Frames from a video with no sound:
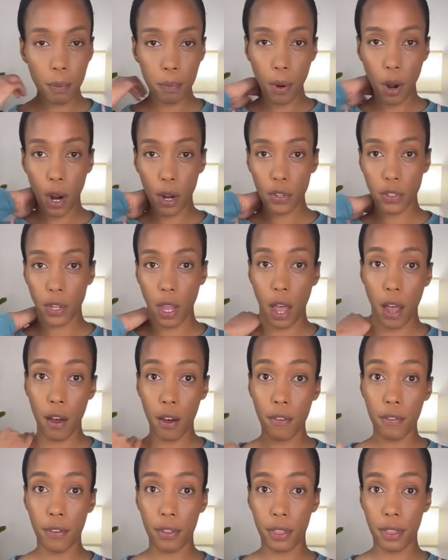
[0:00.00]
parts
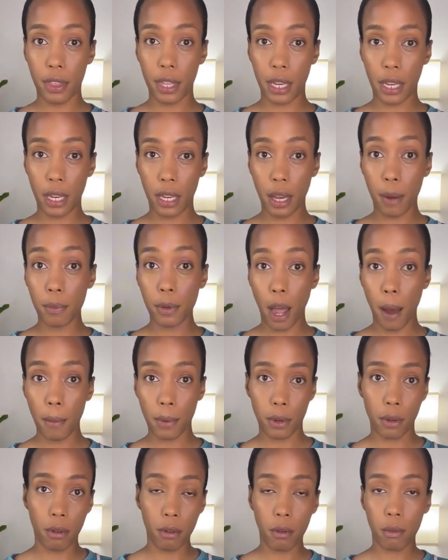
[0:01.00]
of the
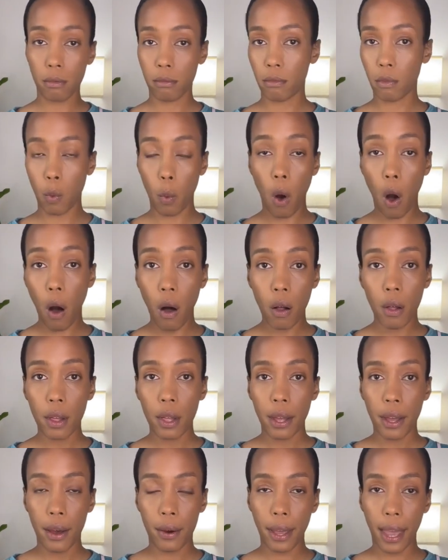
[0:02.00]
abdominal wall.
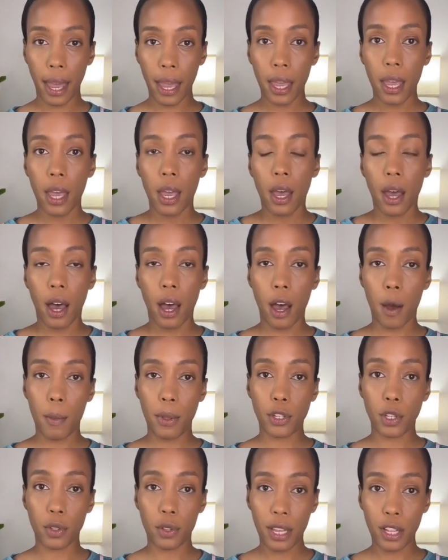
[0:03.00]
Okay,
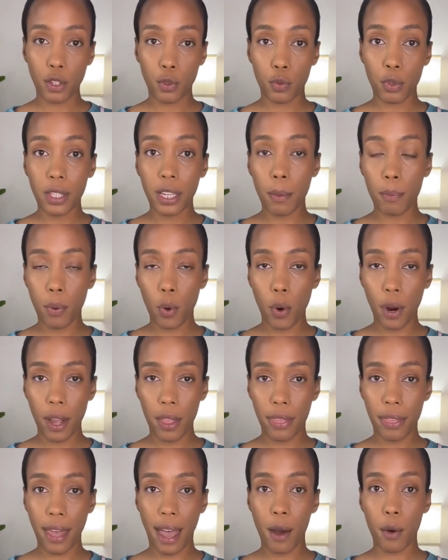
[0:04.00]
and so it's really
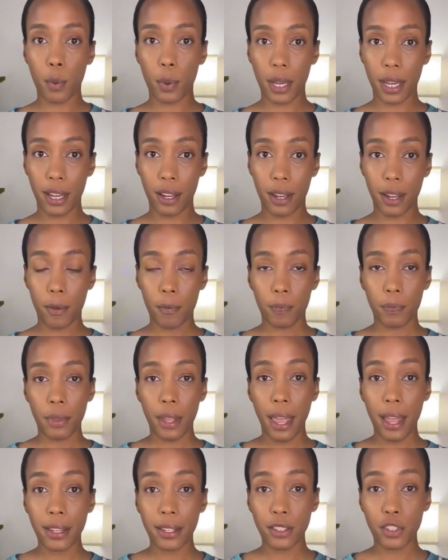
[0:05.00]
important that we
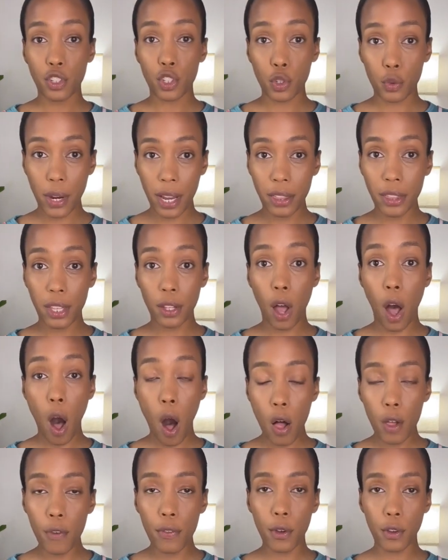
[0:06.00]
strengthen
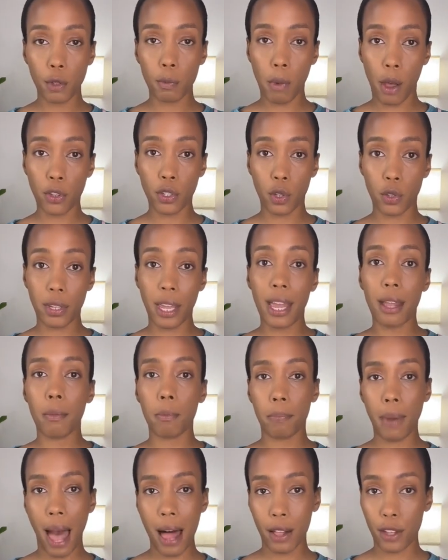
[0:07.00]
all of those muscles
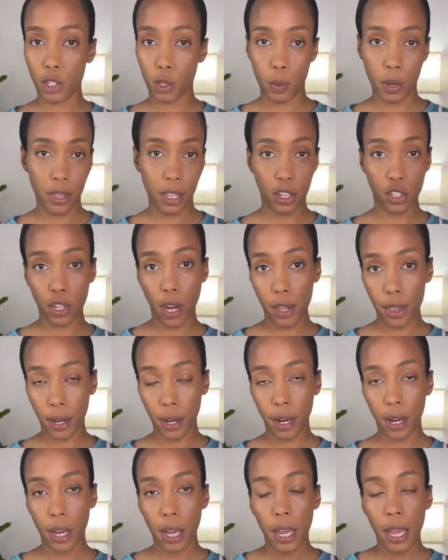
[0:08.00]
in balance with each
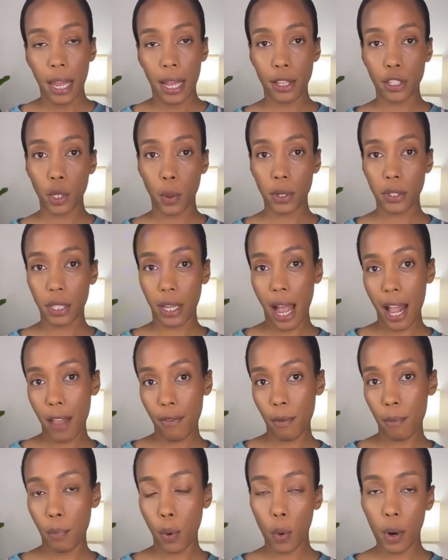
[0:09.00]
other. And so it's kind
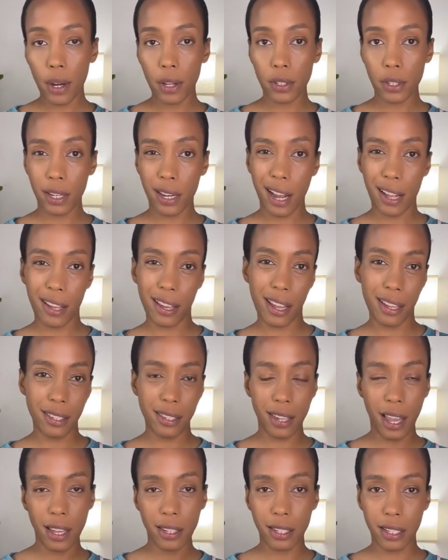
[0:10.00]
of important to kind of
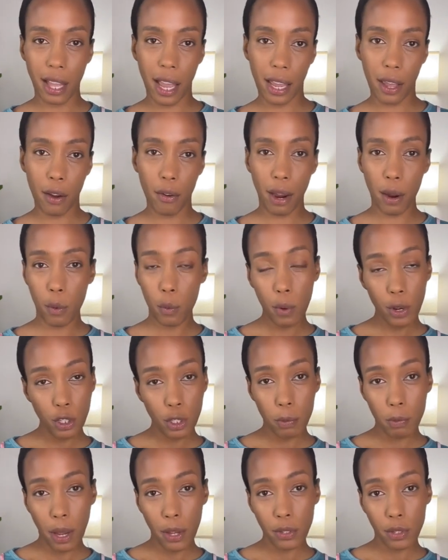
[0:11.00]
assess, like, all right,
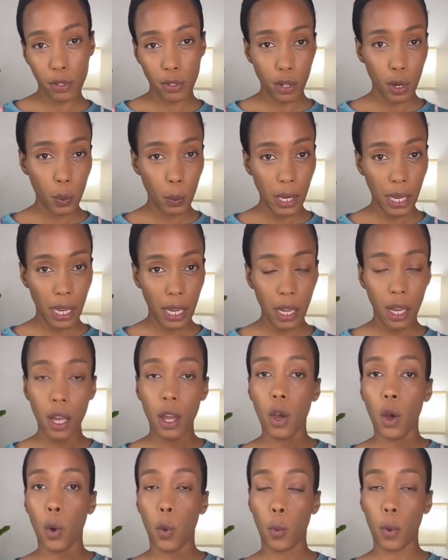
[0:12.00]
which muscles are weak,
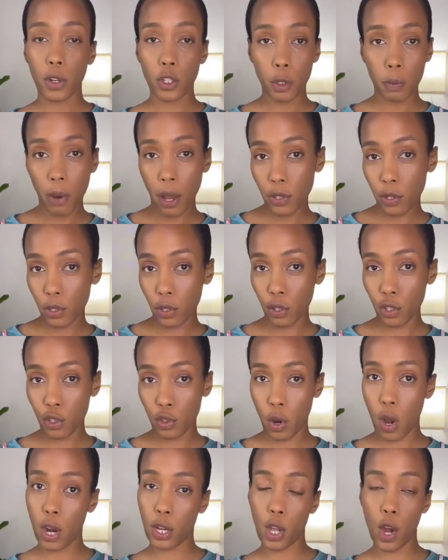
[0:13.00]
which muscles are
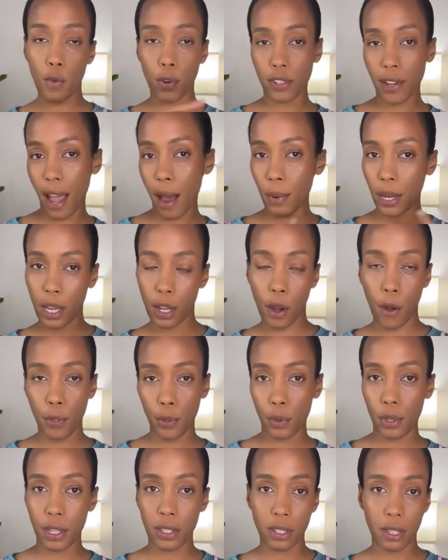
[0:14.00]
strong, and over time we can go
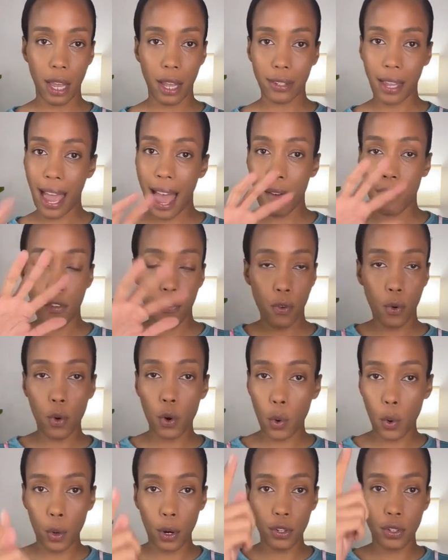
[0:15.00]
through these things. I have a
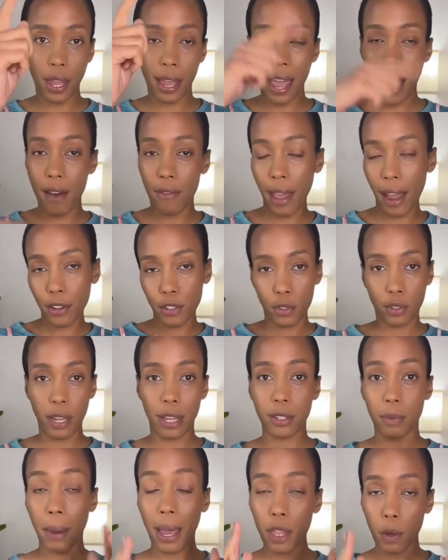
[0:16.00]
full course, I have
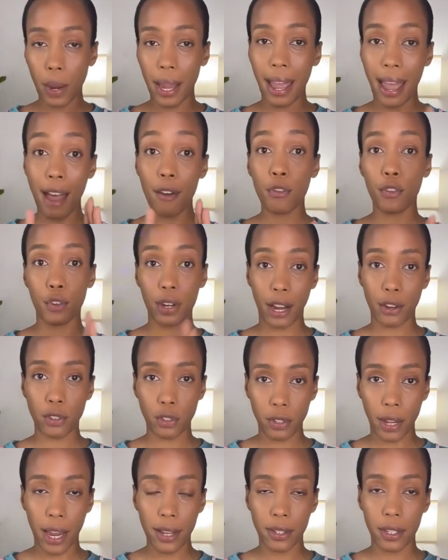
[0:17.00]
exercises. By the way, I have free
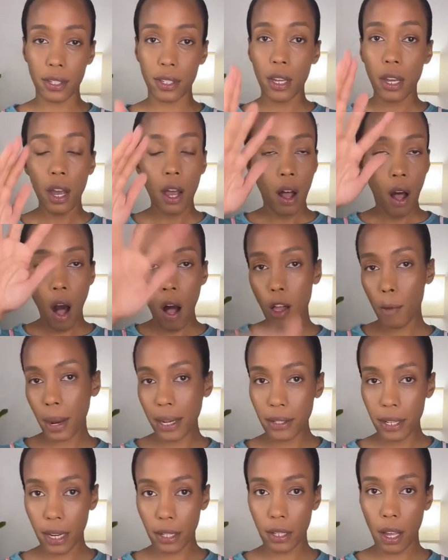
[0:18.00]
exercises on
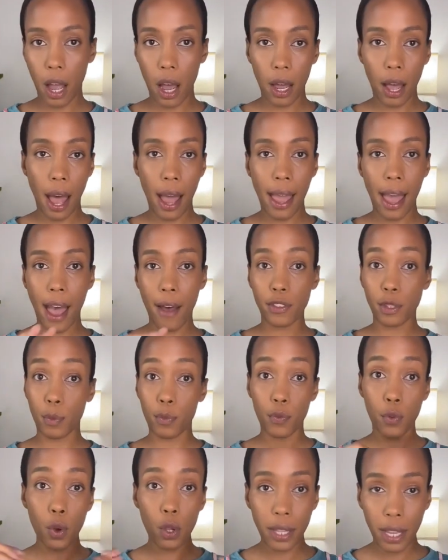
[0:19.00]
my TikTok. I have
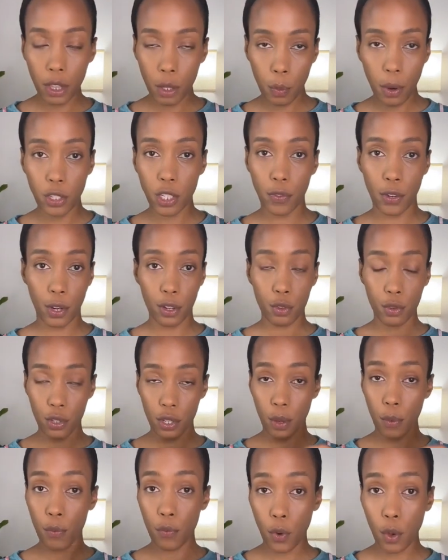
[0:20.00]
some full-length ones. If you're
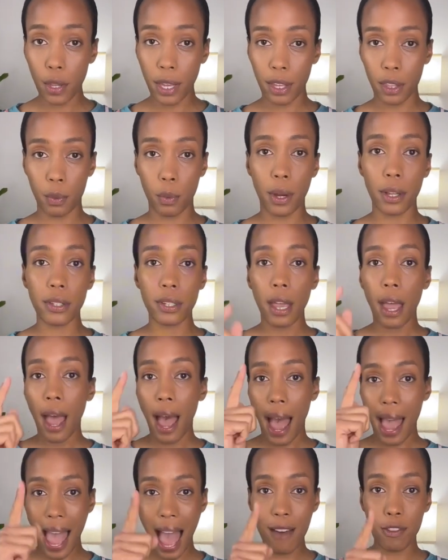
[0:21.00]
interested in full-length ones,
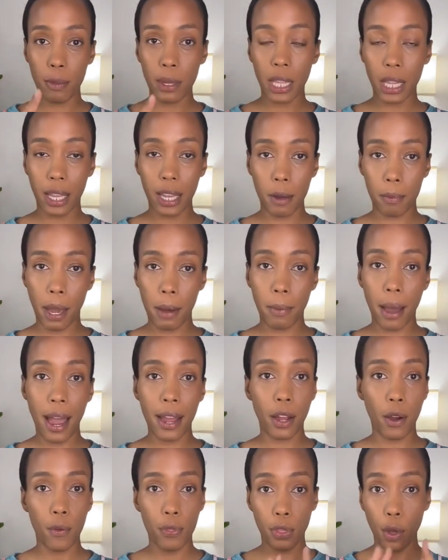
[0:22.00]
I have them in the link in my
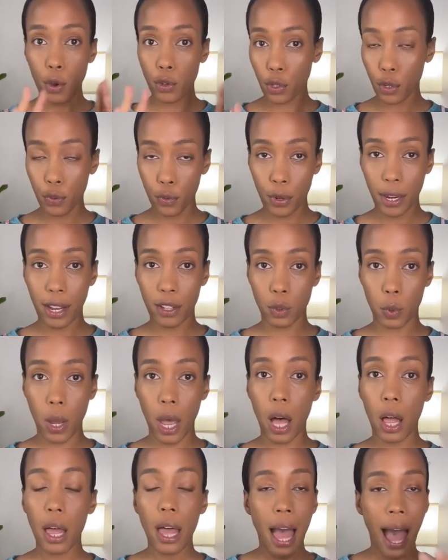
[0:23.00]
bio. Those are free as
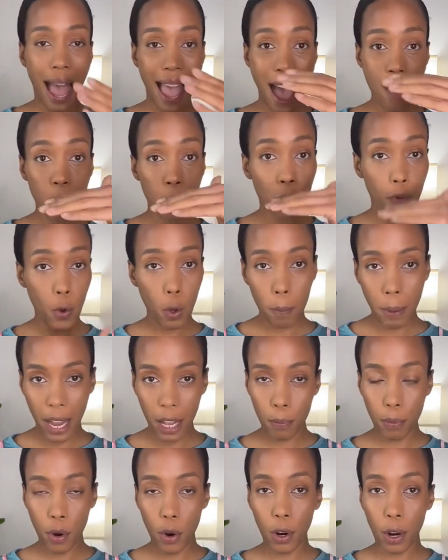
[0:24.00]
well. I have a full
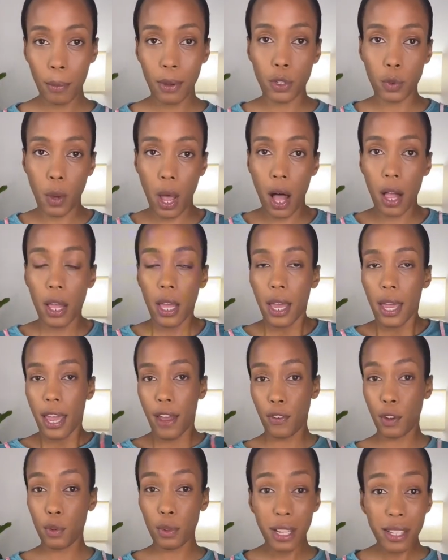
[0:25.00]
paid program as well
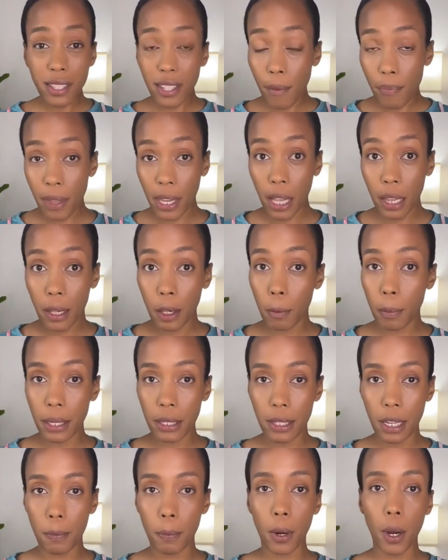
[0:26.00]
if you need something a little
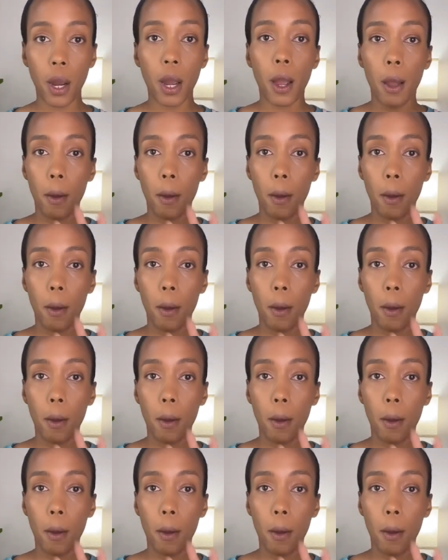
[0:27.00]
bit deeper,